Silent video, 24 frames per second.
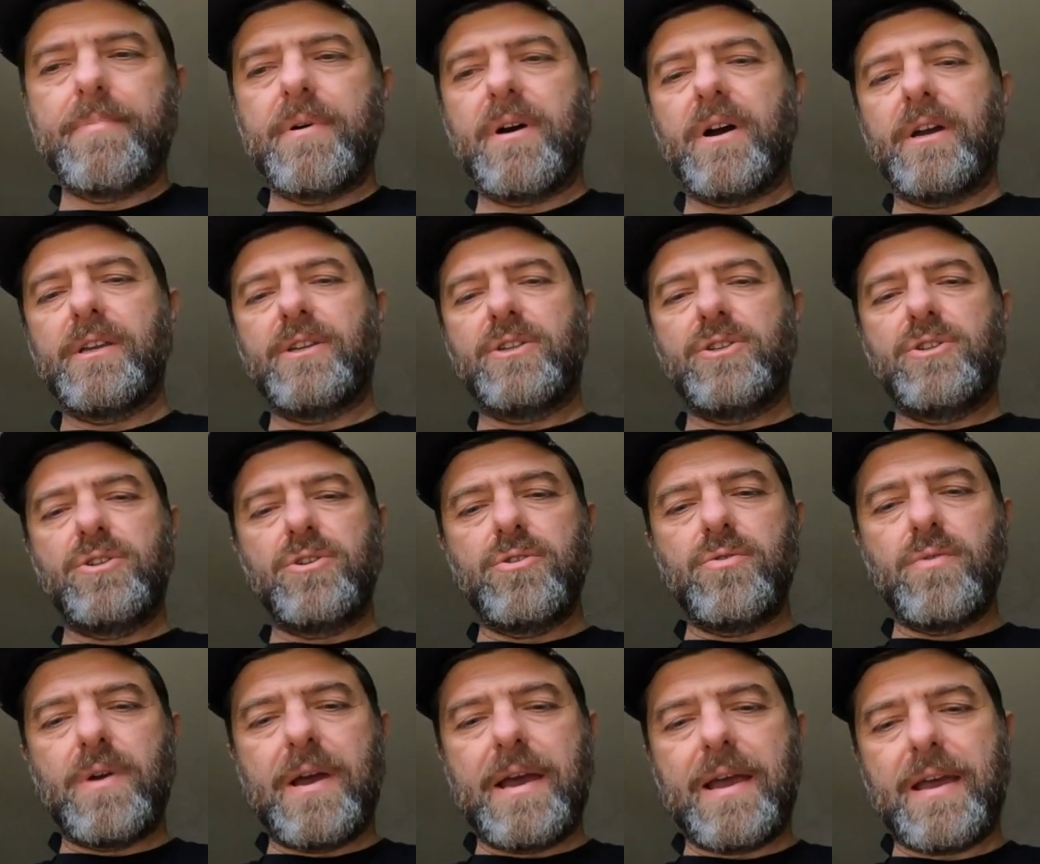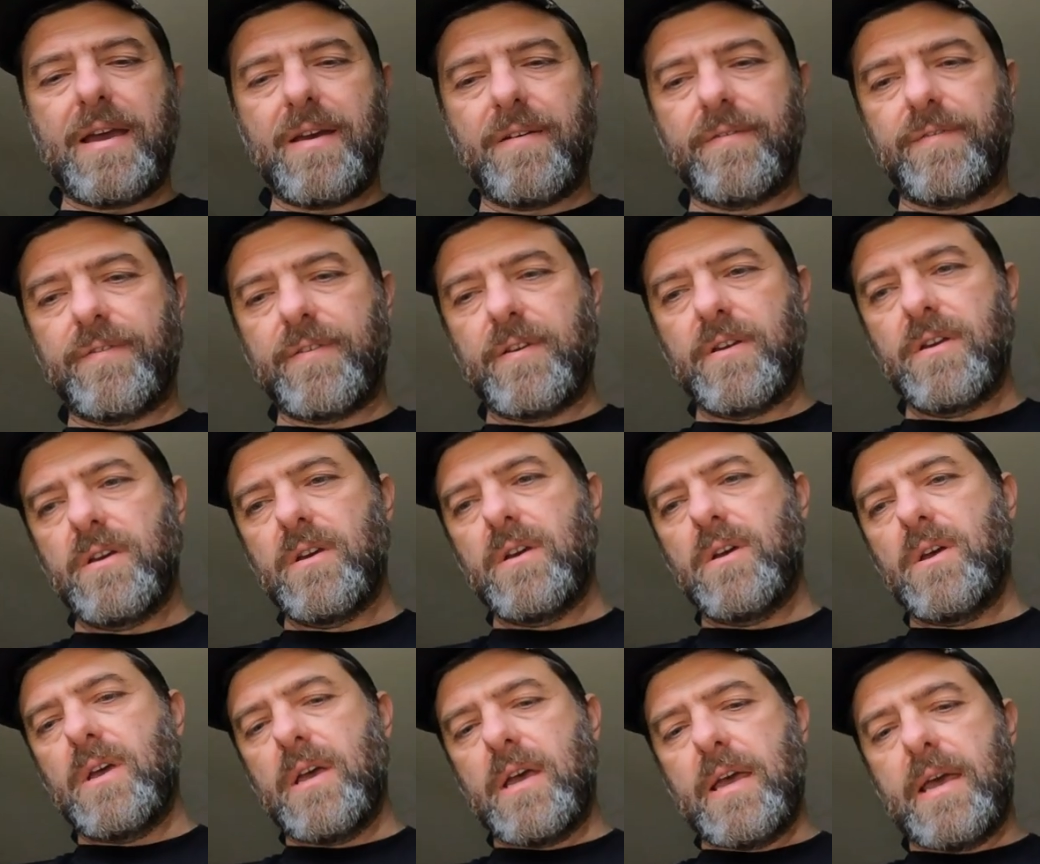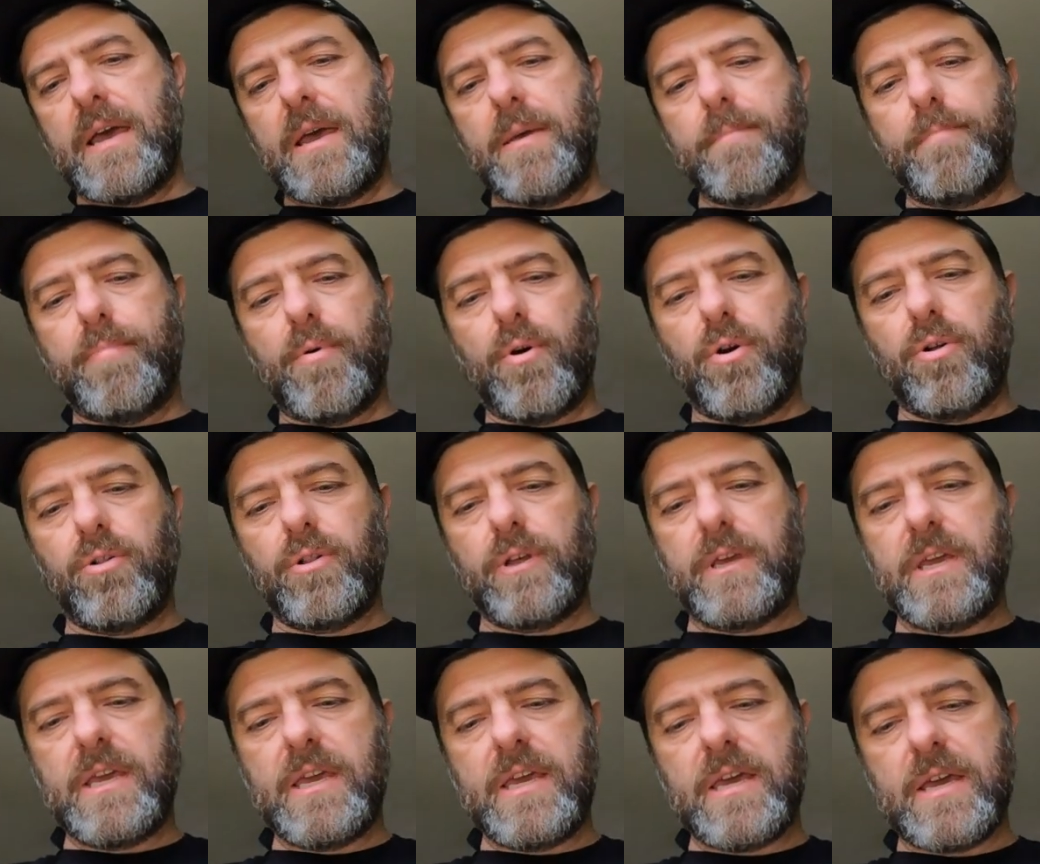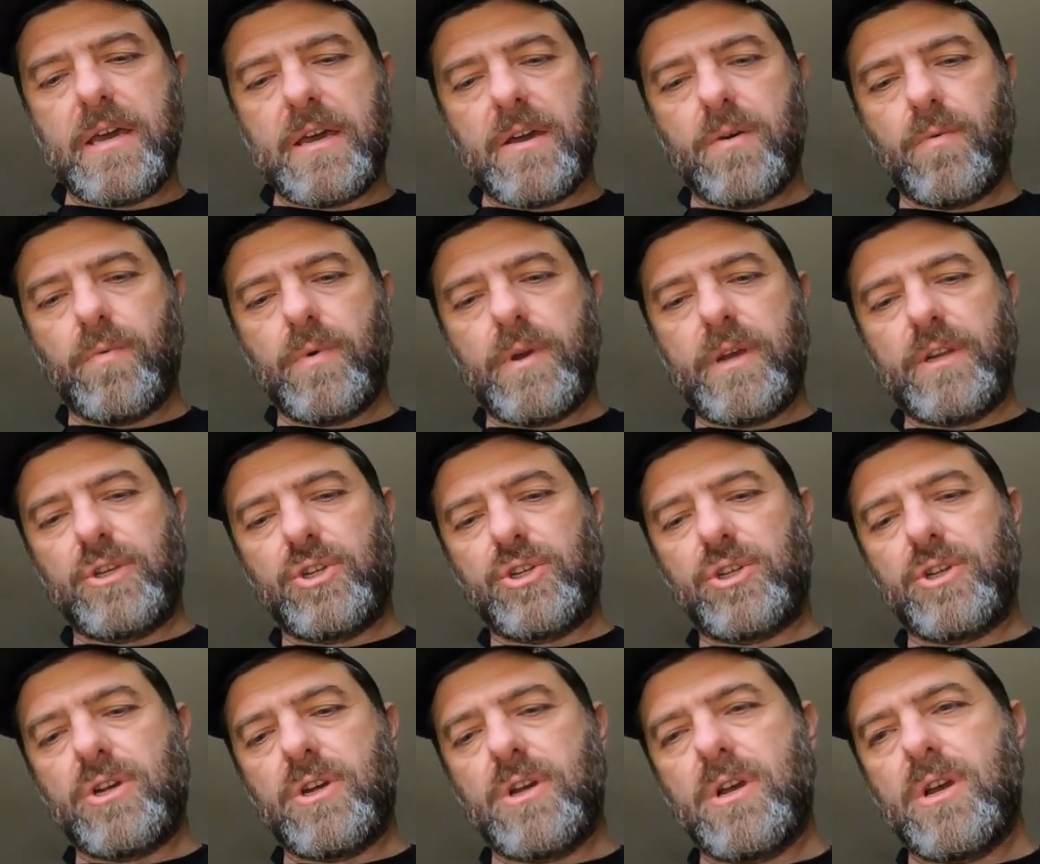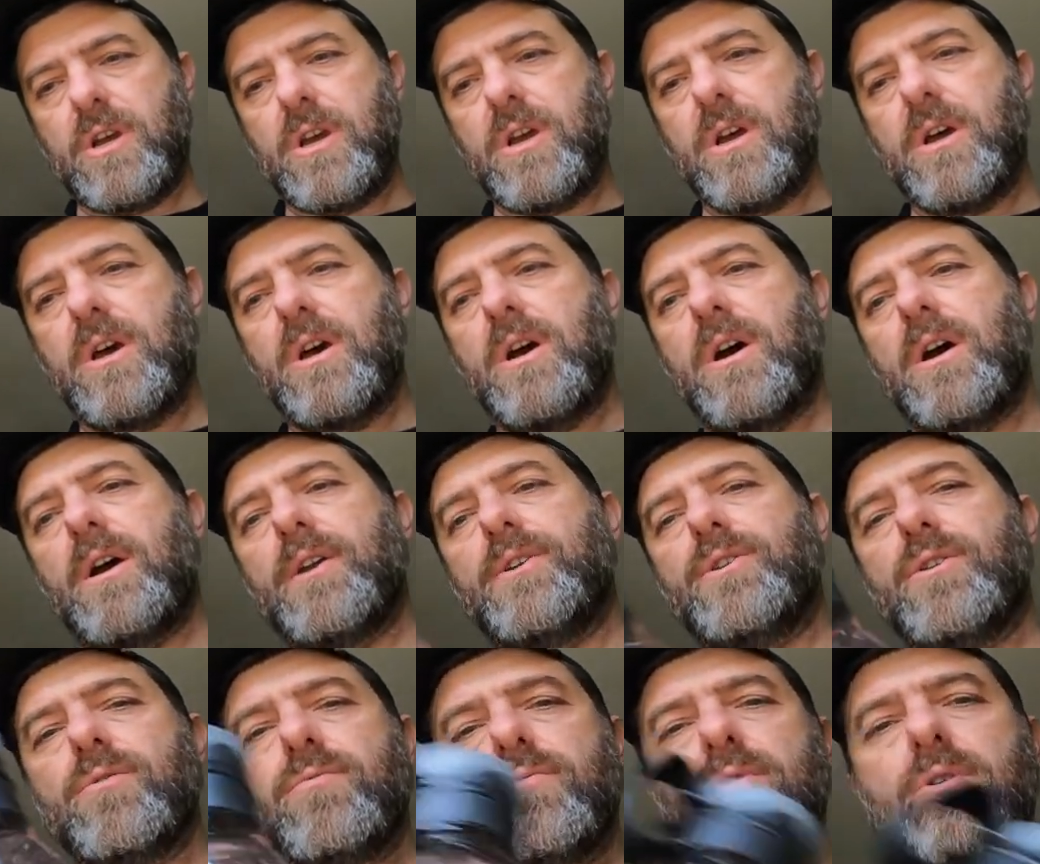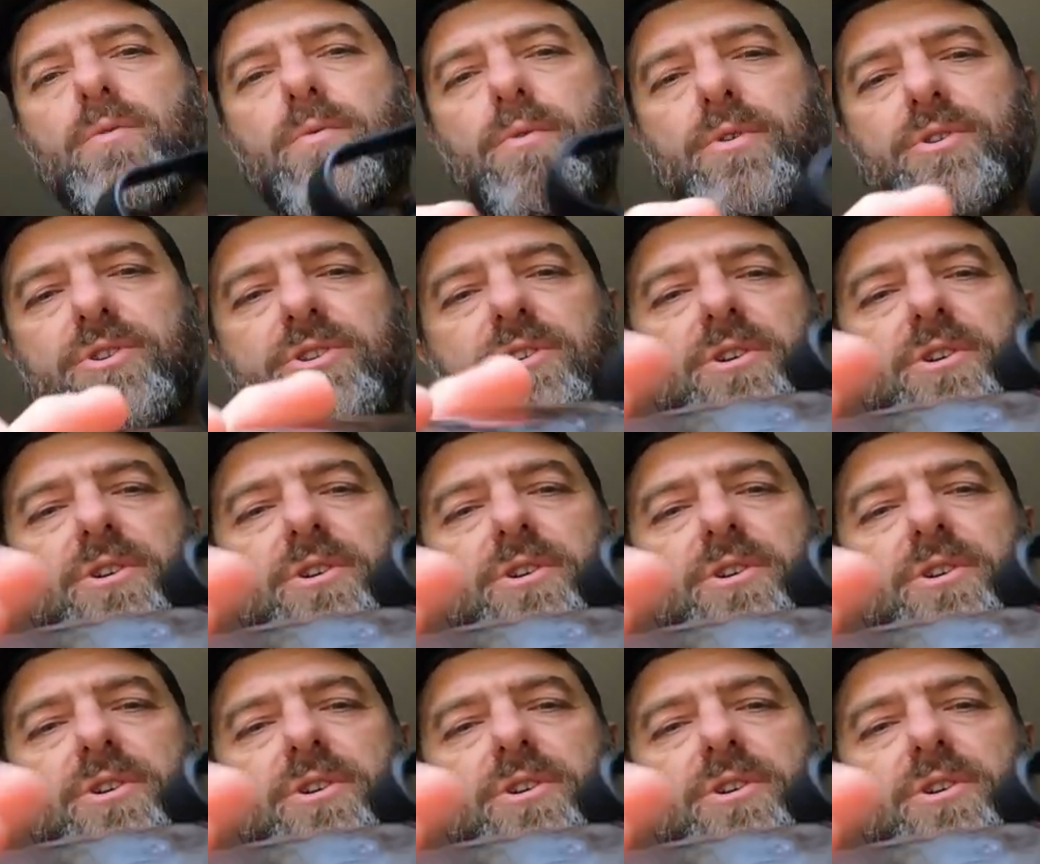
but I do have a bottle here which I don't know what